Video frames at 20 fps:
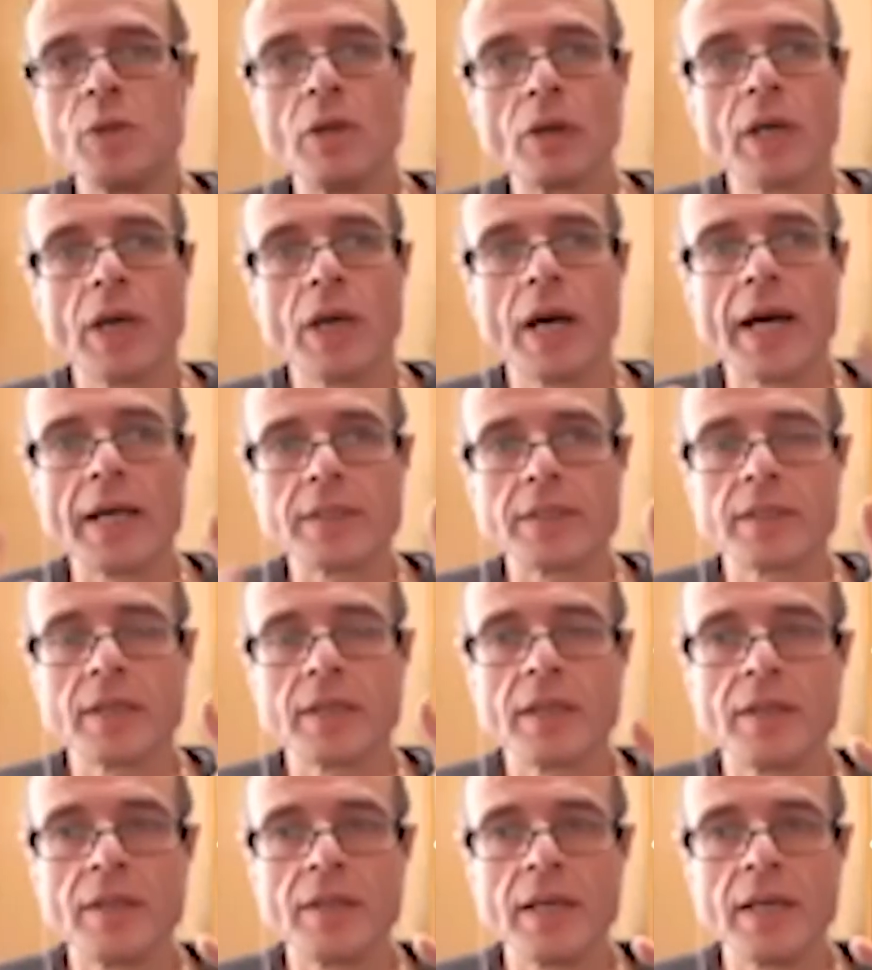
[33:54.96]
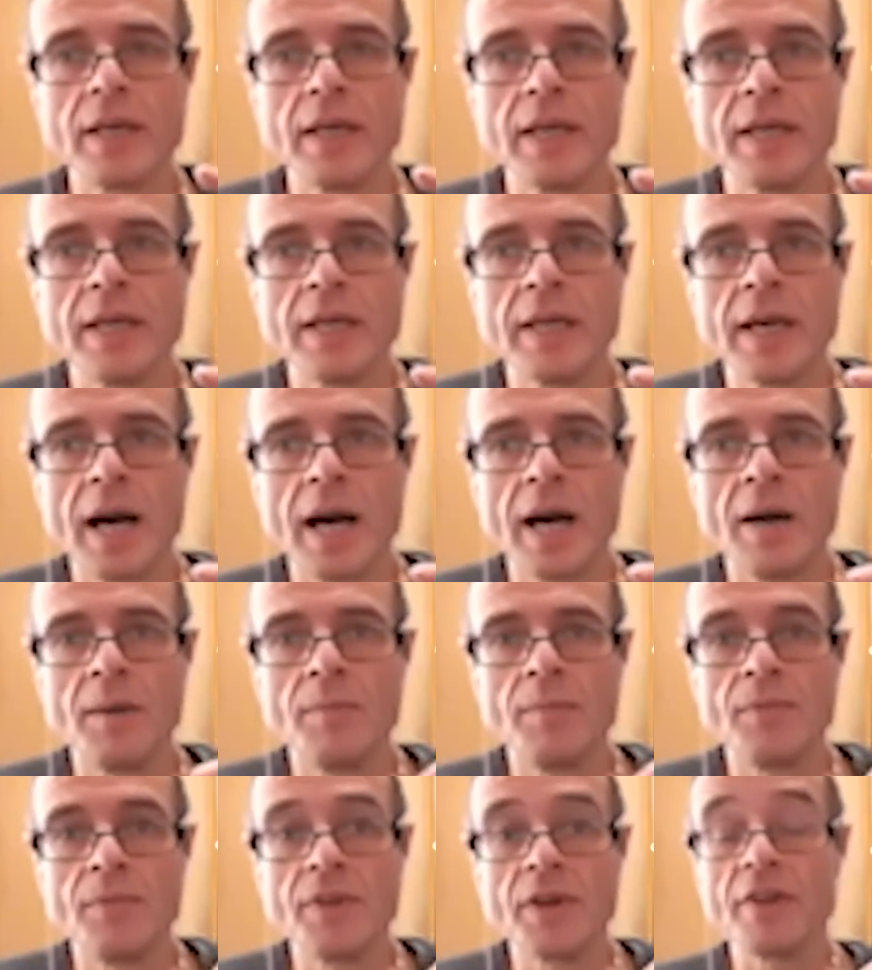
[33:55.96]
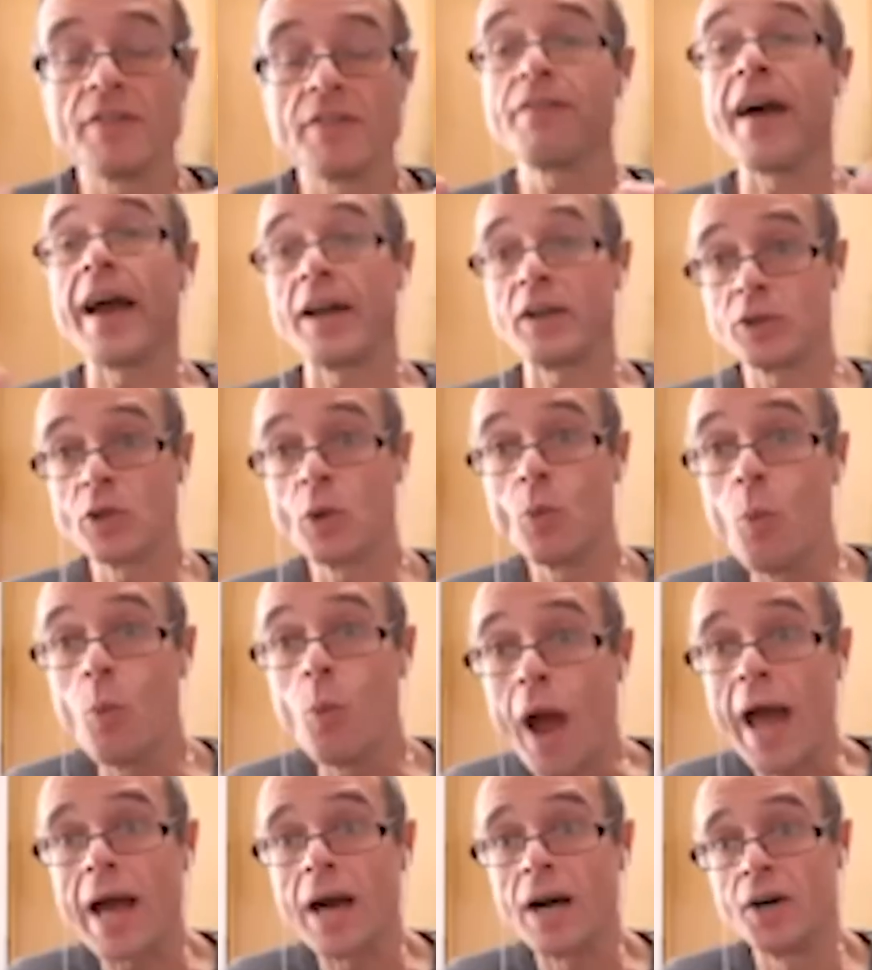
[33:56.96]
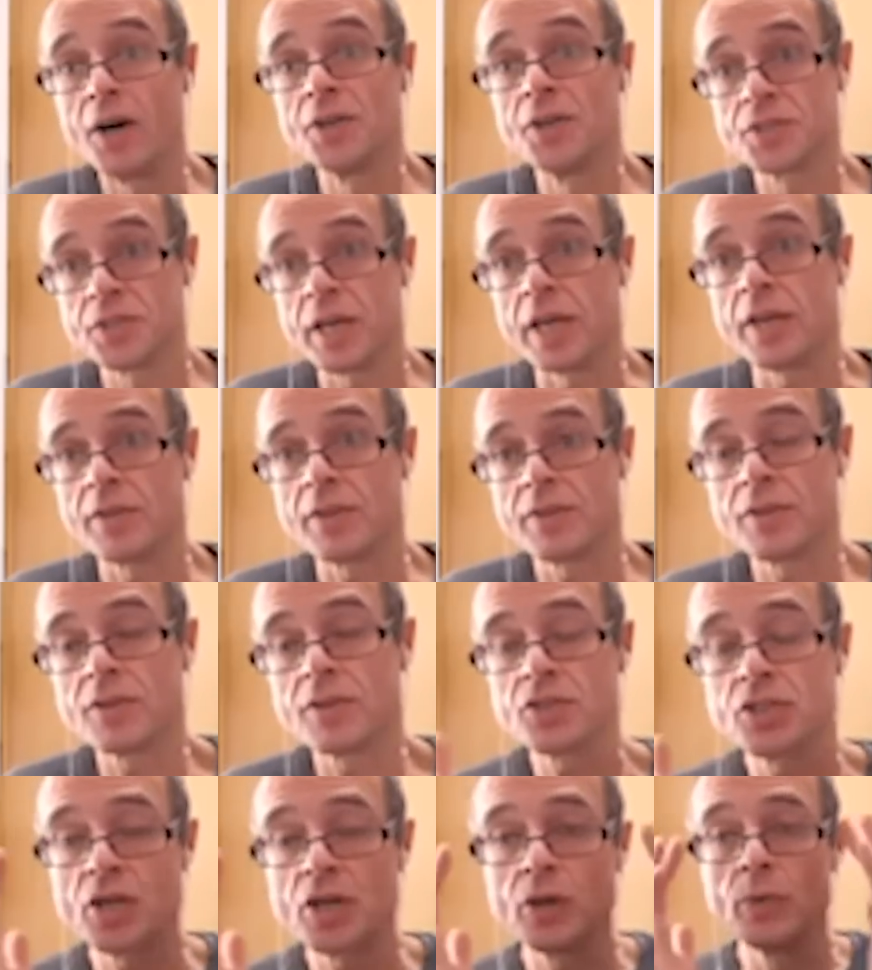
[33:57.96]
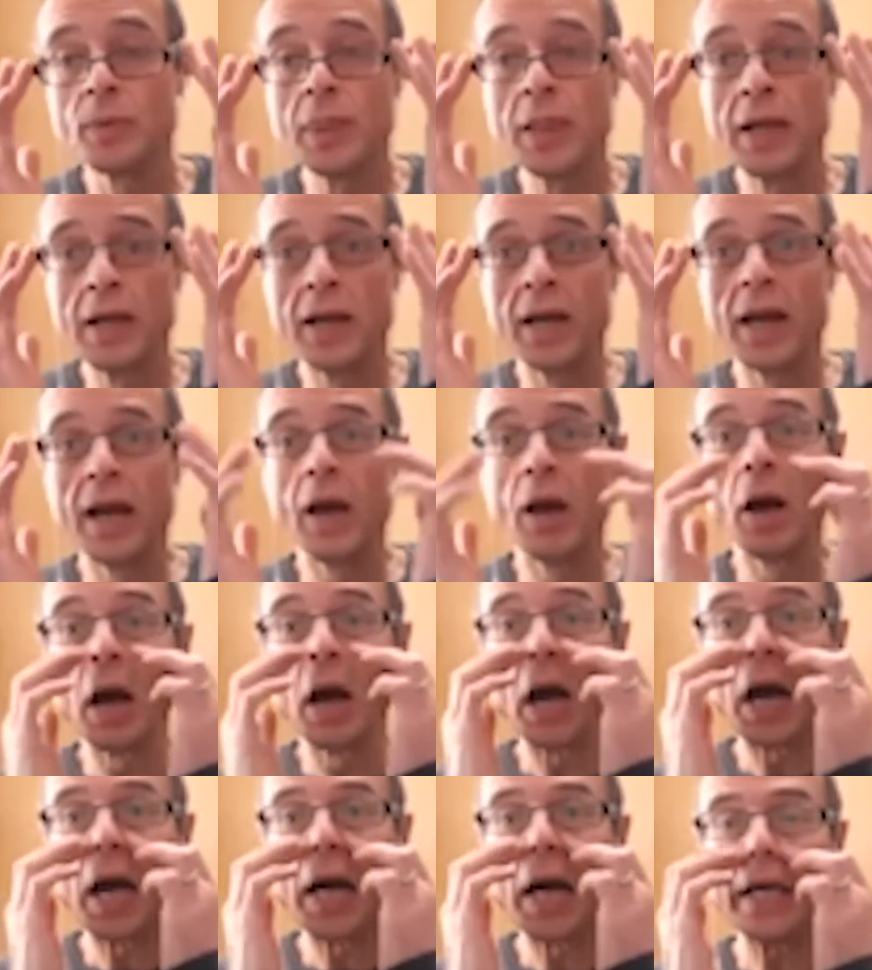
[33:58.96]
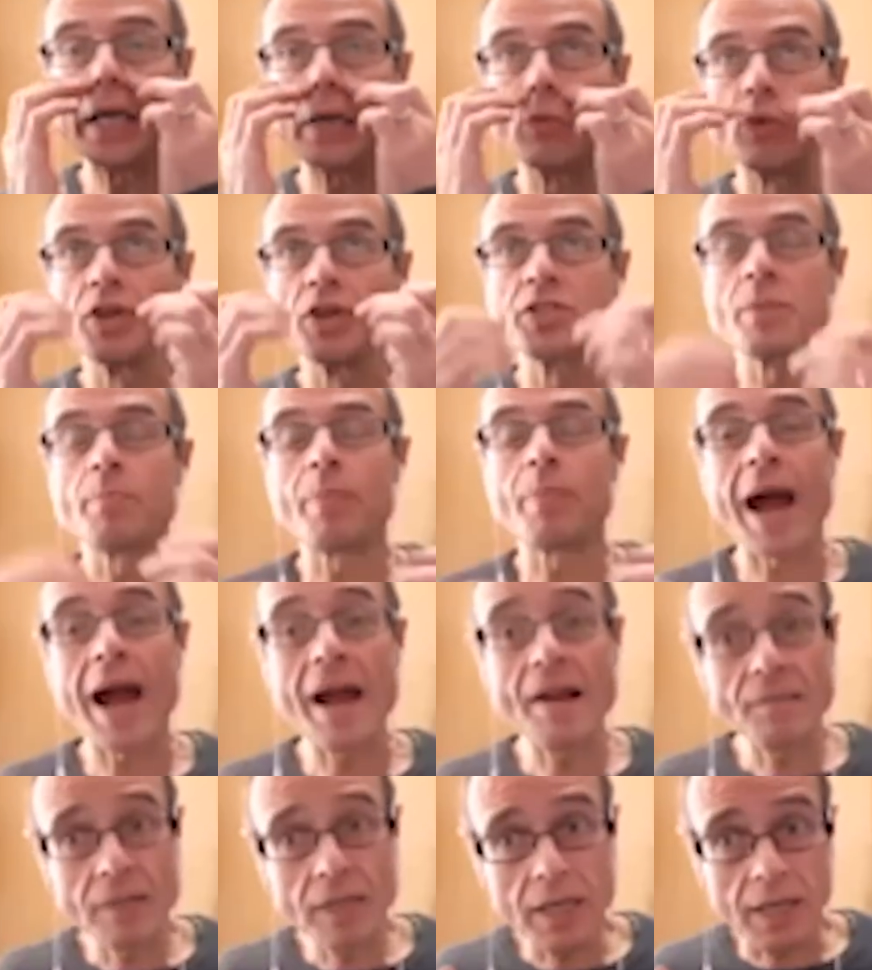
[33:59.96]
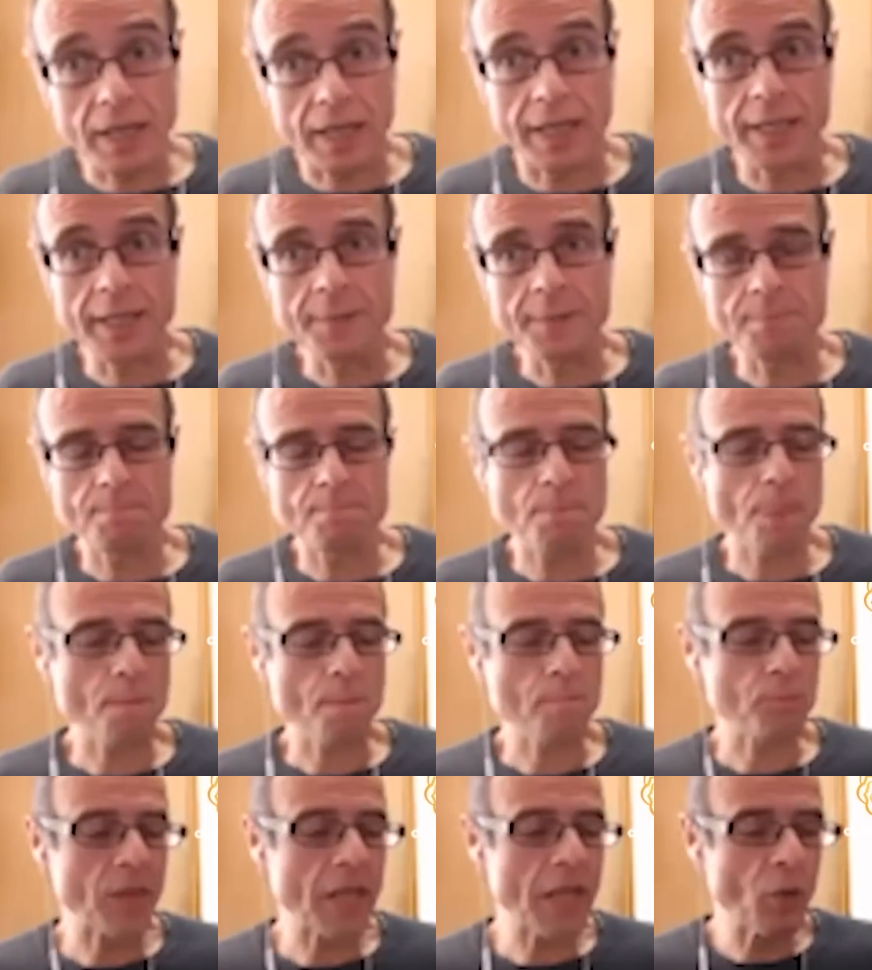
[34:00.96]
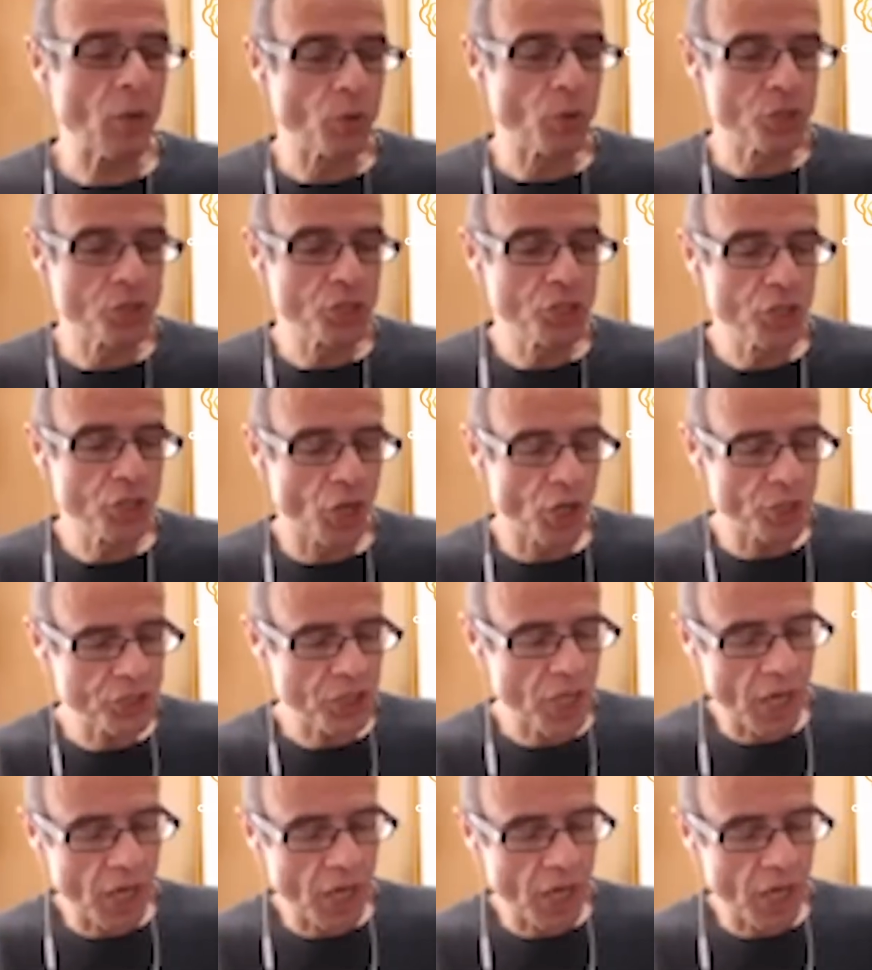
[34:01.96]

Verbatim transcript: look at the, um, the effect, the wear on teeth. So it was apparently it was not